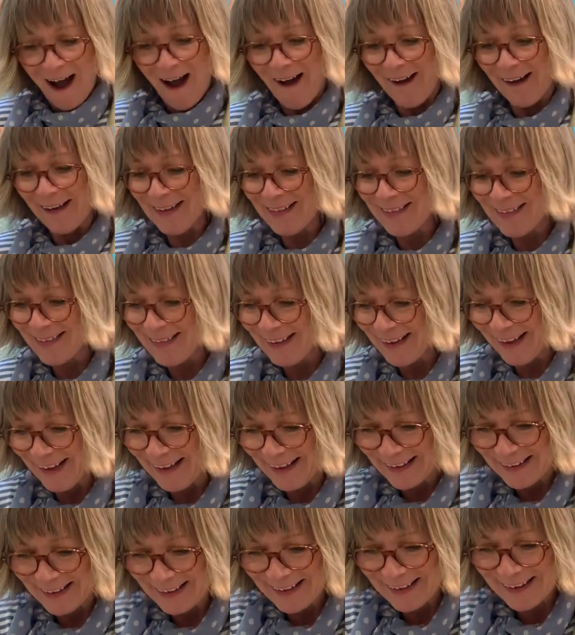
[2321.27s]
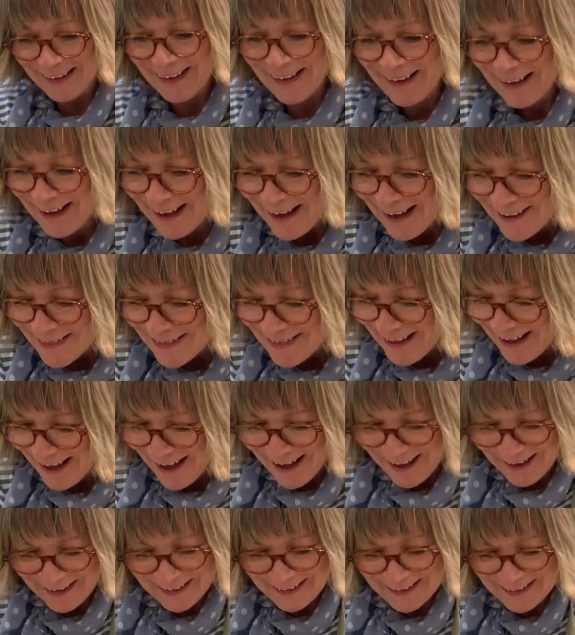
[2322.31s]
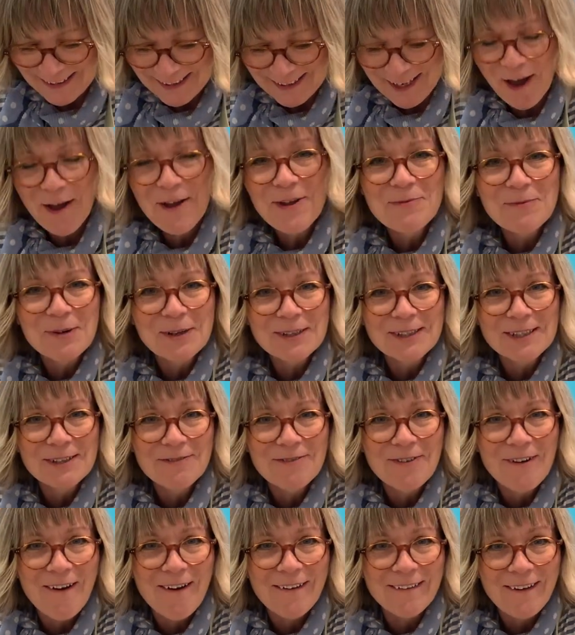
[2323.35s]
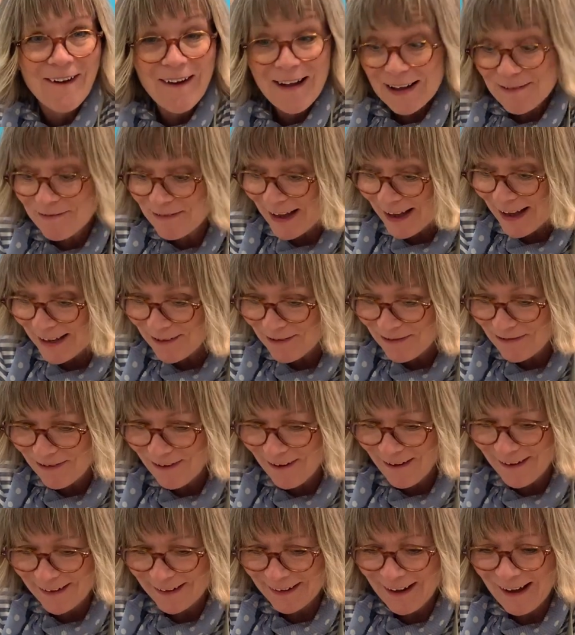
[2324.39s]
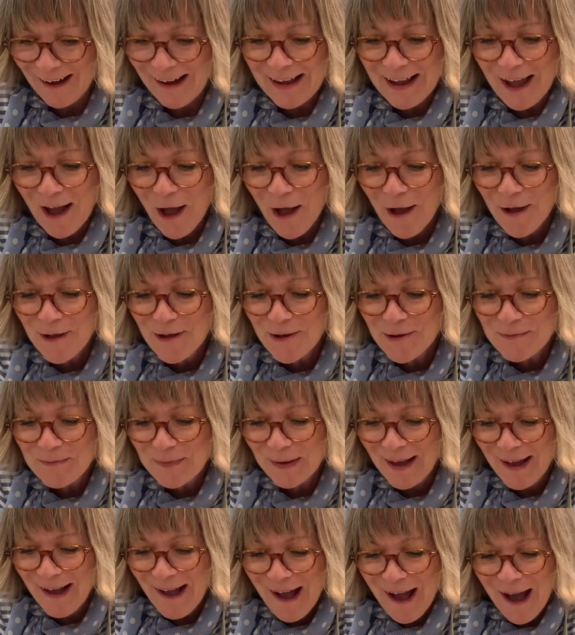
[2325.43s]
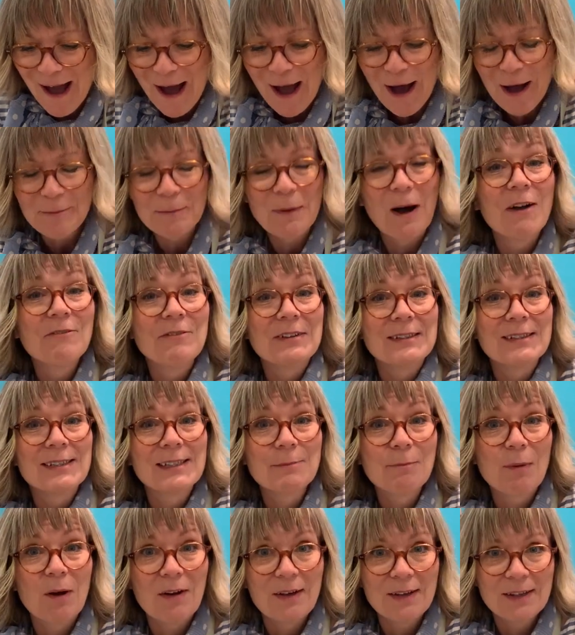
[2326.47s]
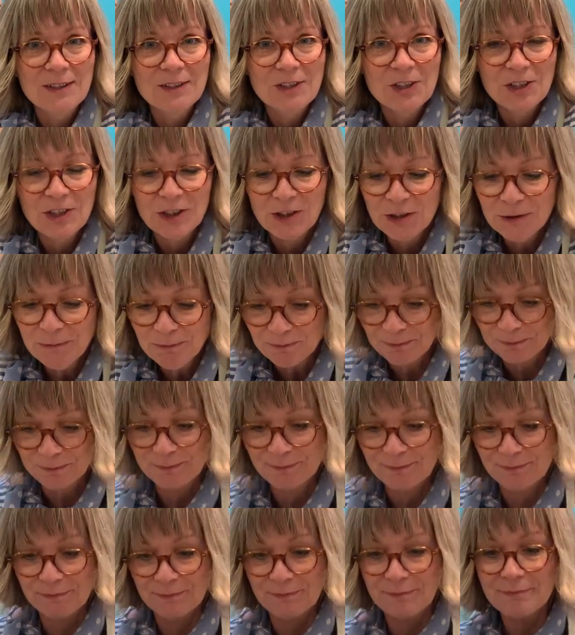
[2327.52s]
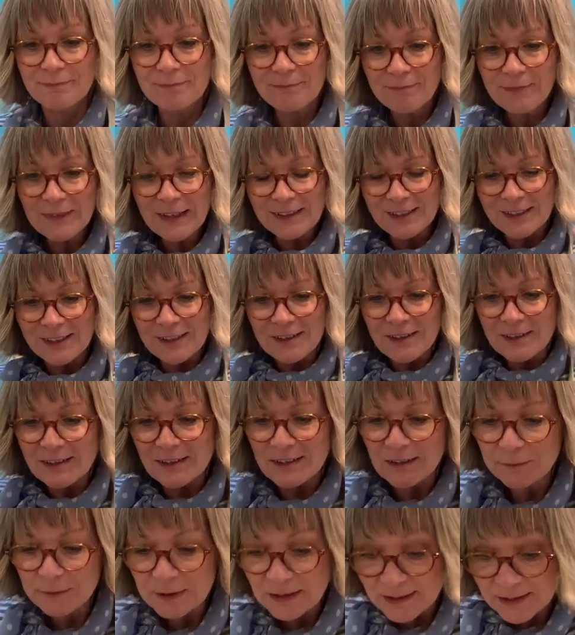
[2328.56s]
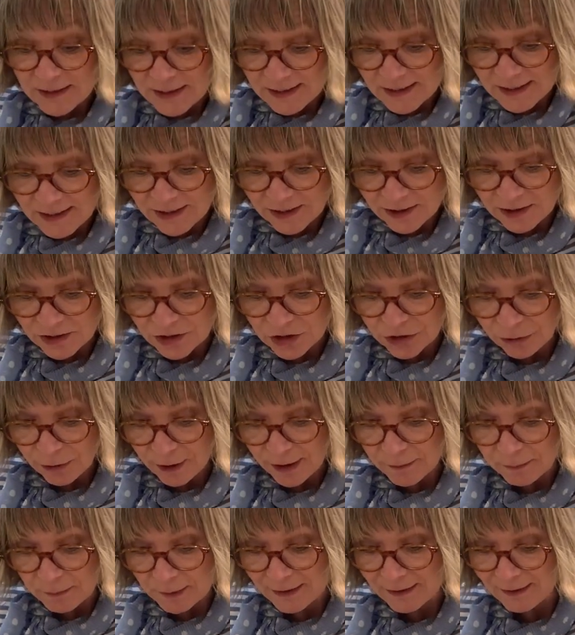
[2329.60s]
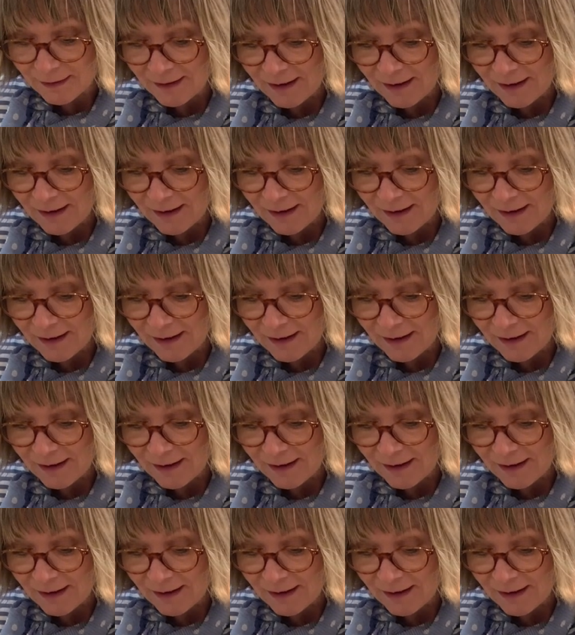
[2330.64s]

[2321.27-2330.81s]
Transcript: I think that is so much fun. I've had fun. I hope I've inspired you. Just, this is going to drip,